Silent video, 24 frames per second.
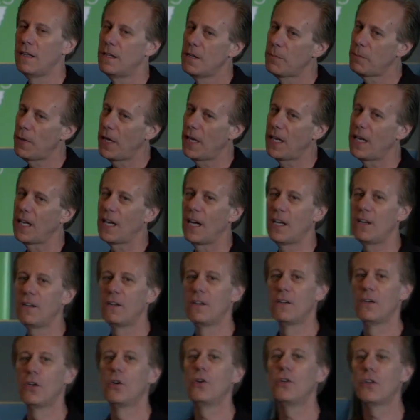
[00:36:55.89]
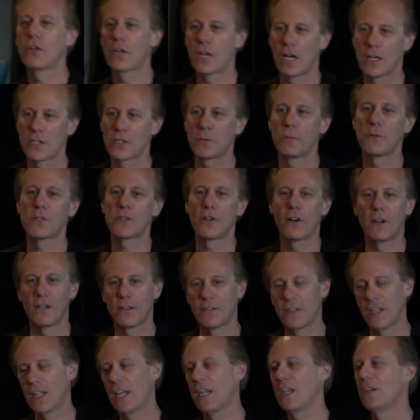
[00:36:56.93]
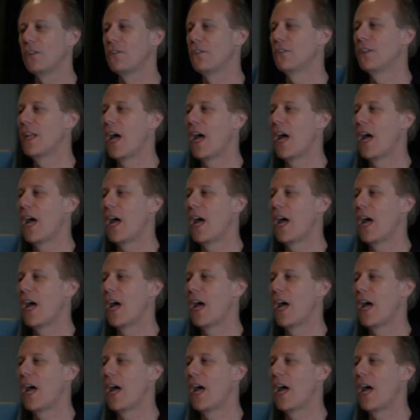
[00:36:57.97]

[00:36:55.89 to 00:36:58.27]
Depending on who your customers are and if they let you do